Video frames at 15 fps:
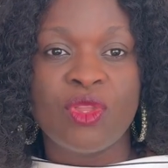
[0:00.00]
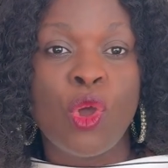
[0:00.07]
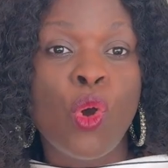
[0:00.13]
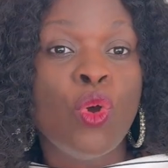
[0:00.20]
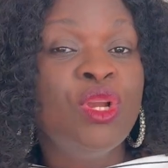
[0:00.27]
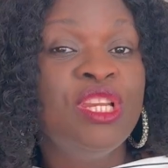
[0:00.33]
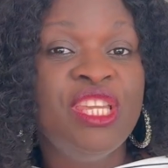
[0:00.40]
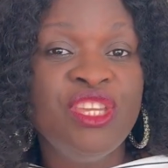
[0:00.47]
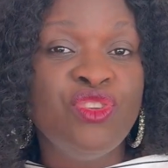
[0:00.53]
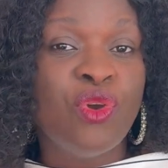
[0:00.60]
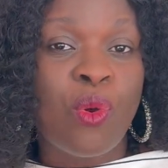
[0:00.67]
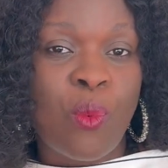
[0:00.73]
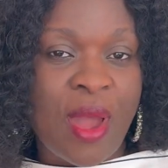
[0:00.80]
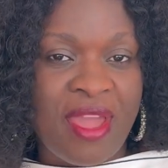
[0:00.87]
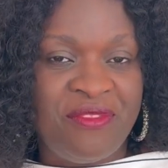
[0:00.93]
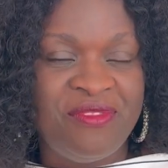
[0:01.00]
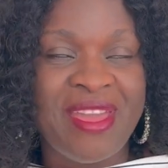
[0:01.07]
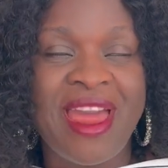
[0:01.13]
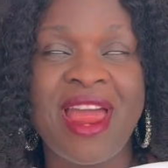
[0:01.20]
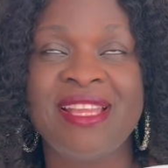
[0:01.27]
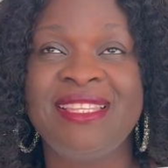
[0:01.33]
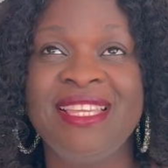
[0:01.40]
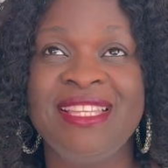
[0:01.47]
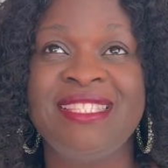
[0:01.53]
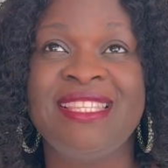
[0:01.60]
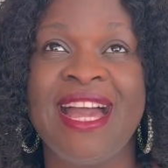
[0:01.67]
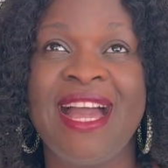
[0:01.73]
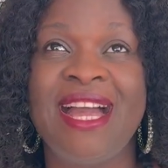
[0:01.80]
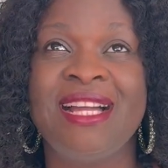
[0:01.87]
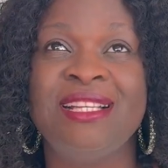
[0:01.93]
only your wife. There are things
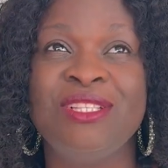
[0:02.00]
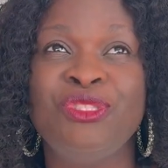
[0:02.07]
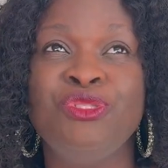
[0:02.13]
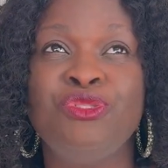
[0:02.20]
that are